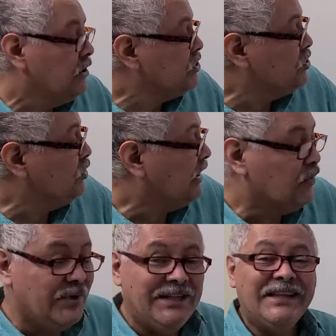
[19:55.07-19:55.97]
To do that,
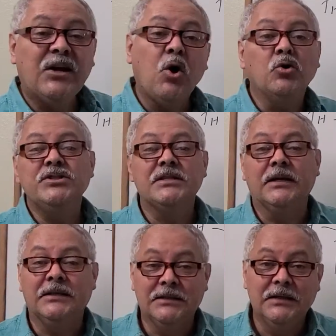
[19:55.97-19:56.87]
we need a
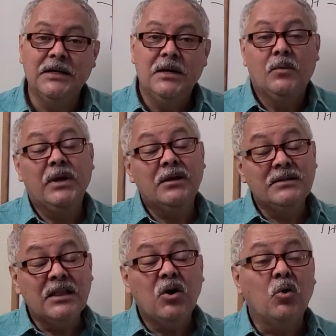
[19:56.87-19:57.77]
constant, because
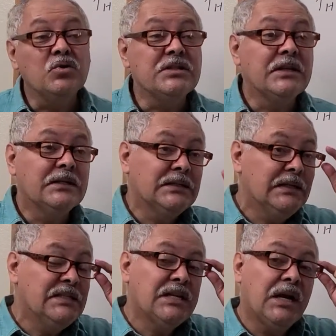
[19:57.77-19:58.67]
that constant
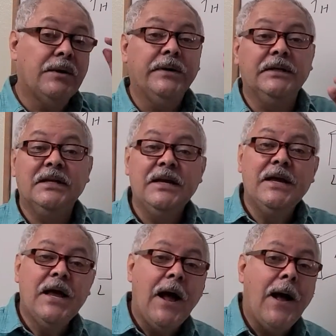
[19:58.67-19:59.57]
is carrying
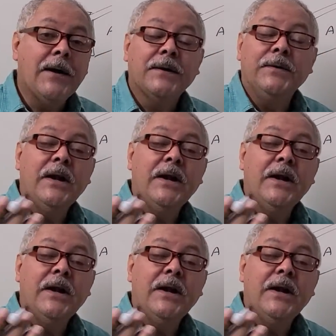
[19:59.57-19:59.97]
carrying